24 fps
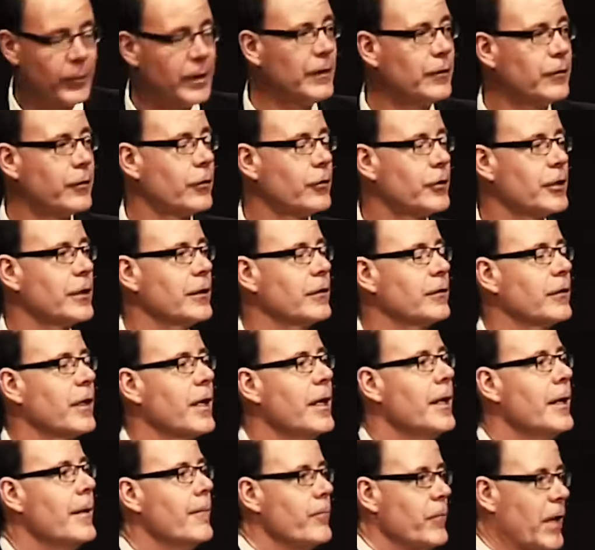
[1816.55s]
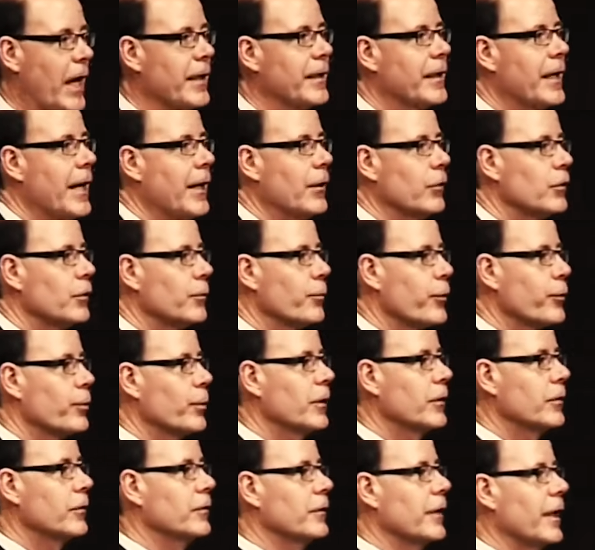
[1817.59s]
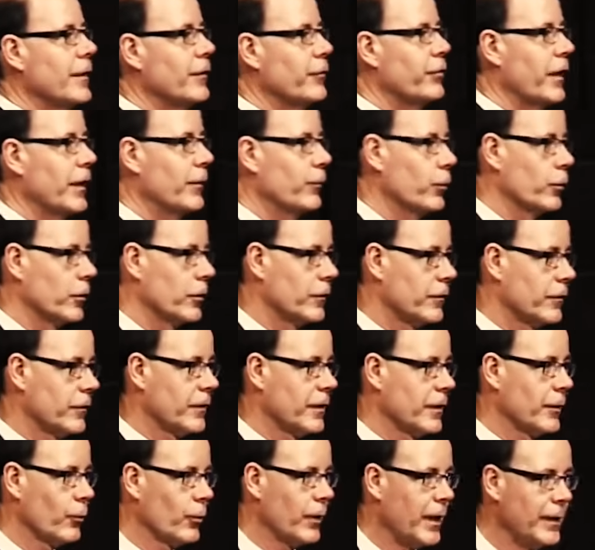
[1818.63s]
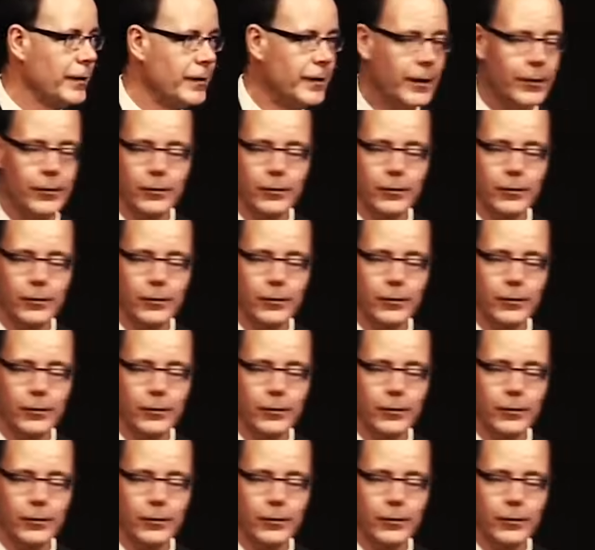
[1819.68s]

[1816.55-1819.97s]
These are just, I counted them, 395 words that Randy